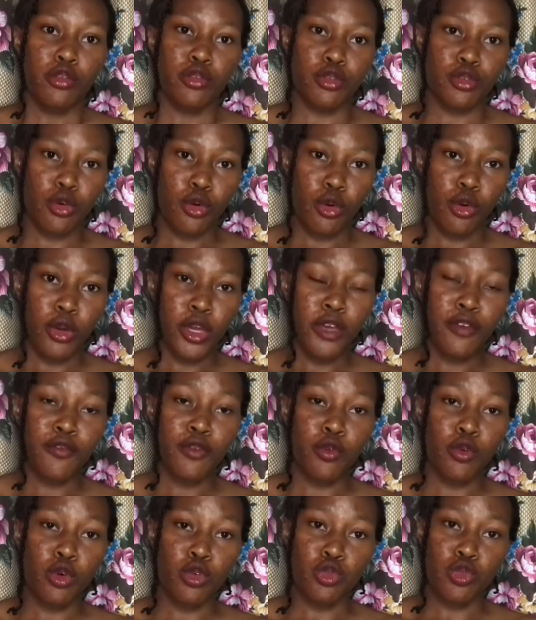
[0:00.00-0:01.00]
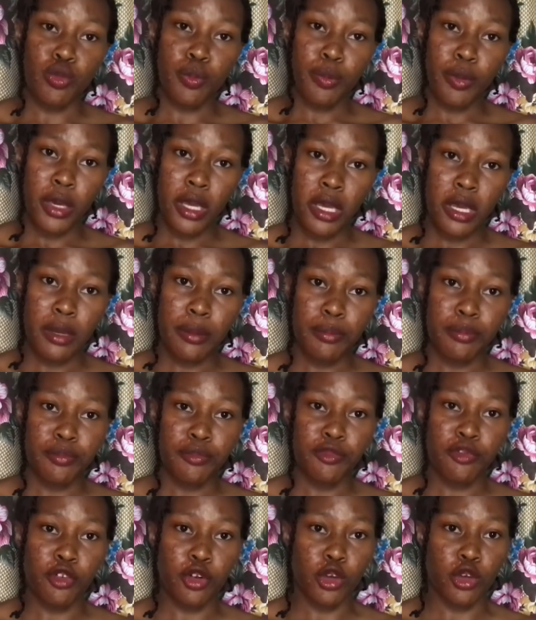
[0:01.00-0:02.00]
So if you want to pay
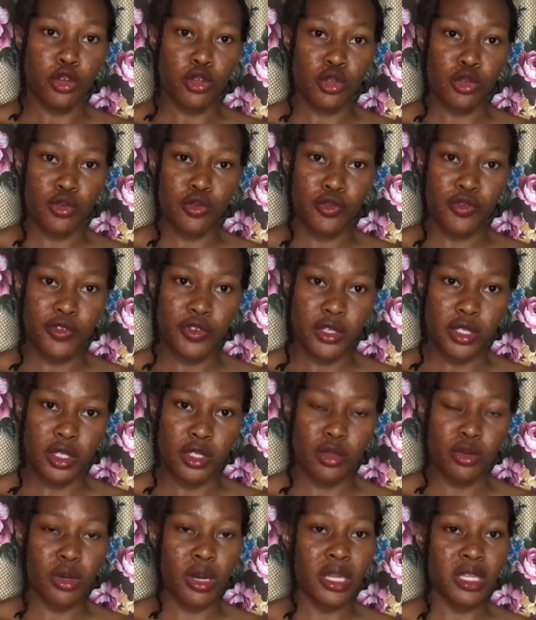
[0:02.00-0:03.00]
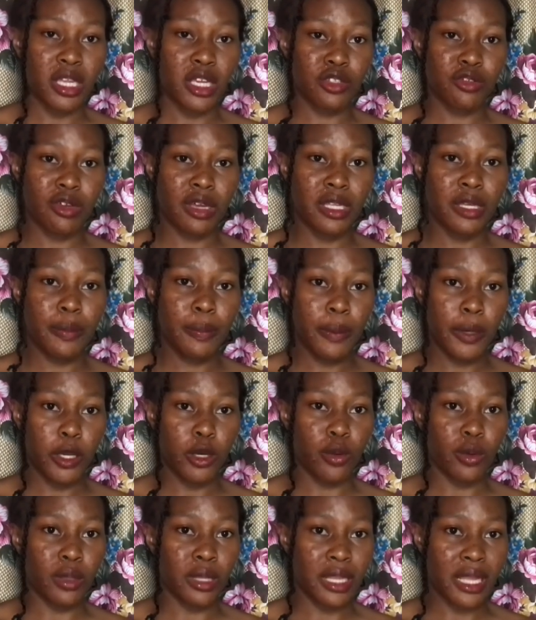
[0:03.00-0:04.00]
for your school fees, you can actually
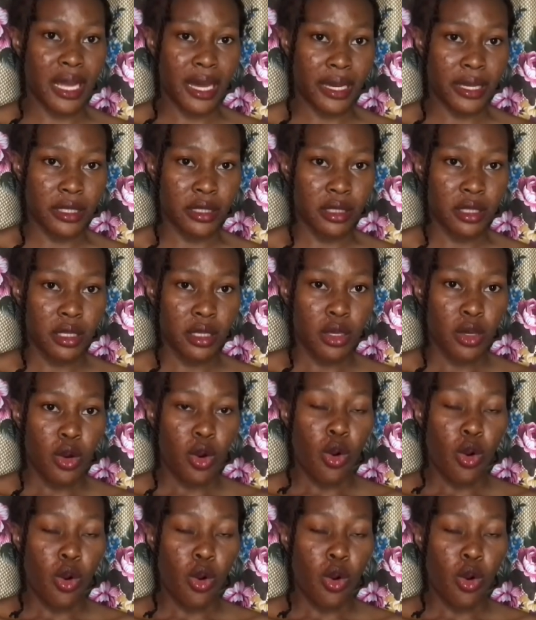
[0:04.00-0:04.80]
pay online,